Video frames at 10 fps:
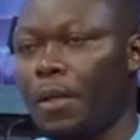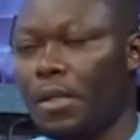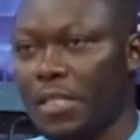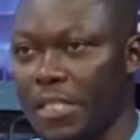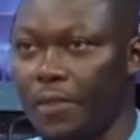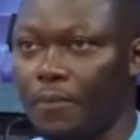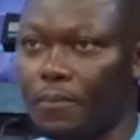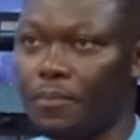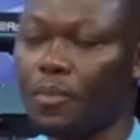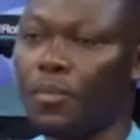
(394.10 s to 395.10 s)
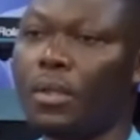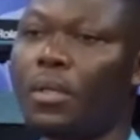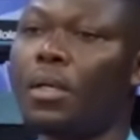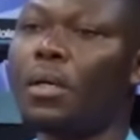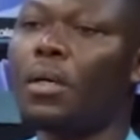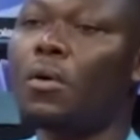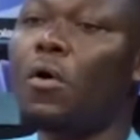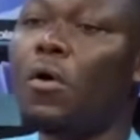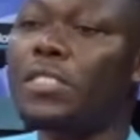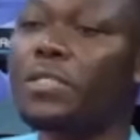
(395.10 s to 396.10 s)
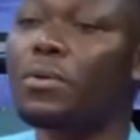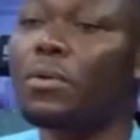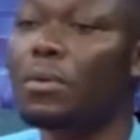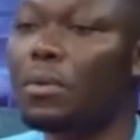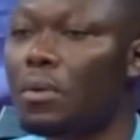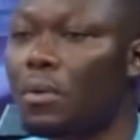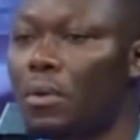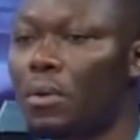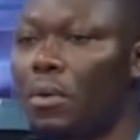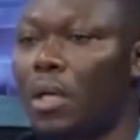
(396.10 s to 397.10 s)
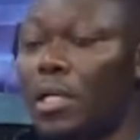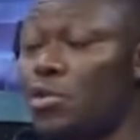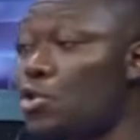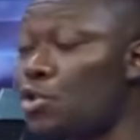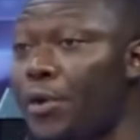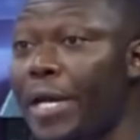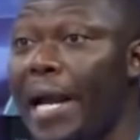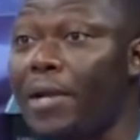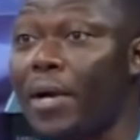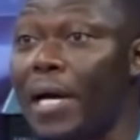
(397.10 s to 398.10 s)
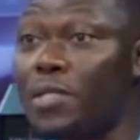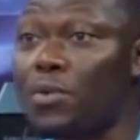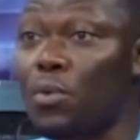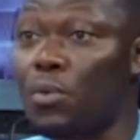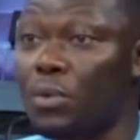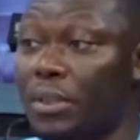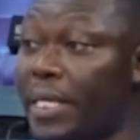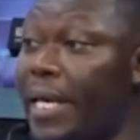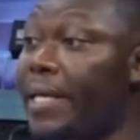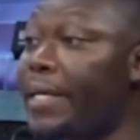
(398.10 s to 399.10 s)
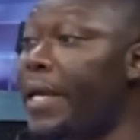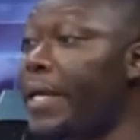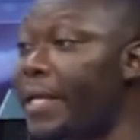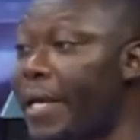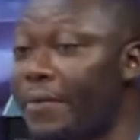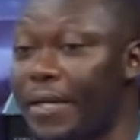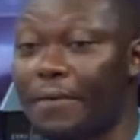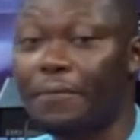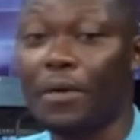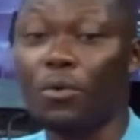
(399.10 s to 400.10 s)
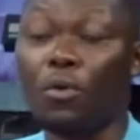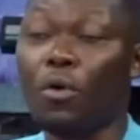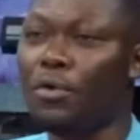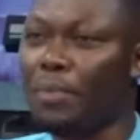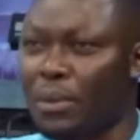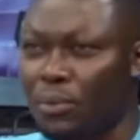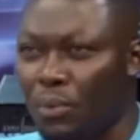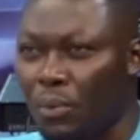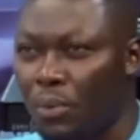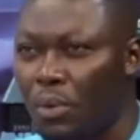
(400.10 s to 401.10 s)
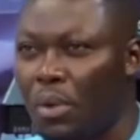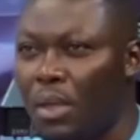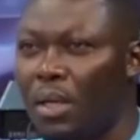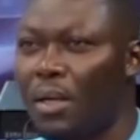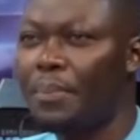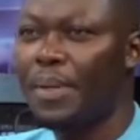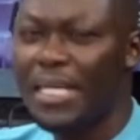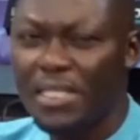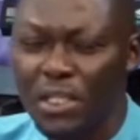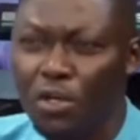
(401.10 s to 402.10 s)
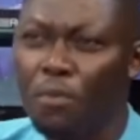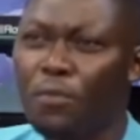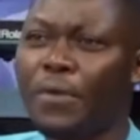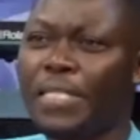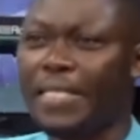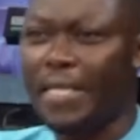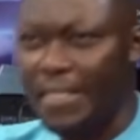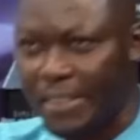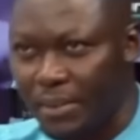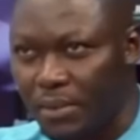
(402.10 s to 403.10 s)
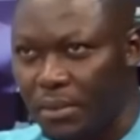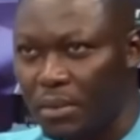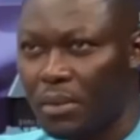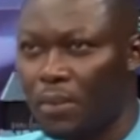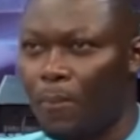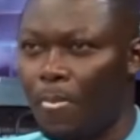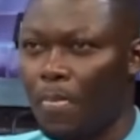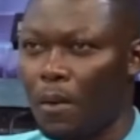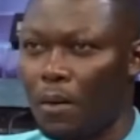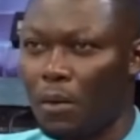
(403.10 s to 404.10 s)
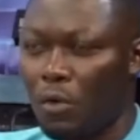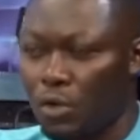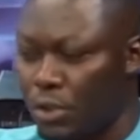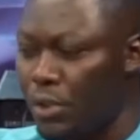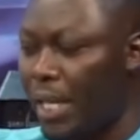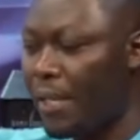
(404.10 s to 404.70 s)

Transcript: see, court, you know. Unless you're sorry, I know. Cause you, yeah, found on call mando. Police need your investigation. Court need